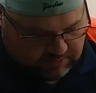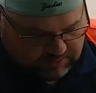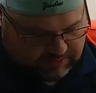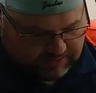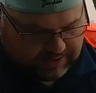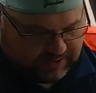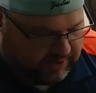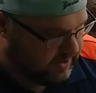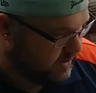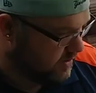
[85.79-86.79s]
It's not
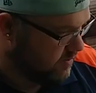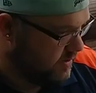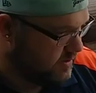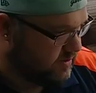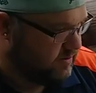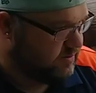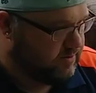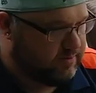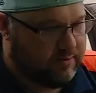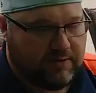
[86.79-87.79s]
90 degrees. And
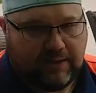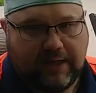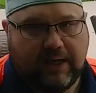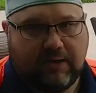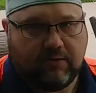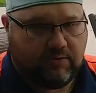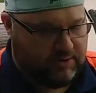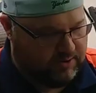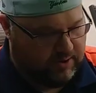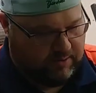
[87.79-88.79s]
humid. I don't know what
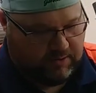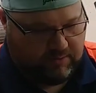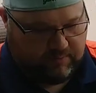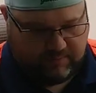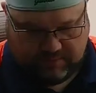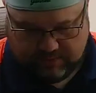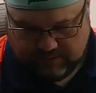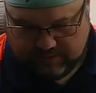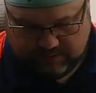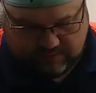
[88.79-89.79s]
you're talking
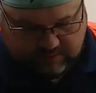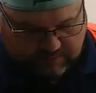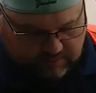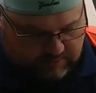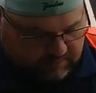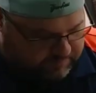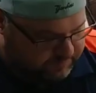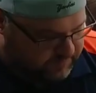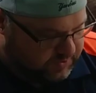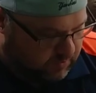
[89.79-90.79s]
about.
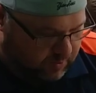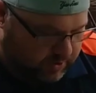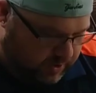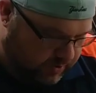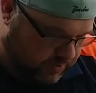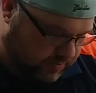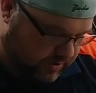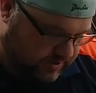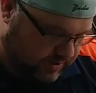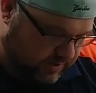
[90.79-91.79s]
Hmm, so what we're going to do is we're going
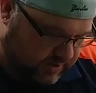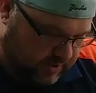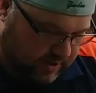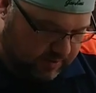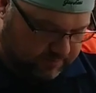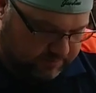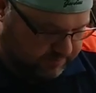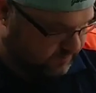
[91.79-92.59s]
to season it up.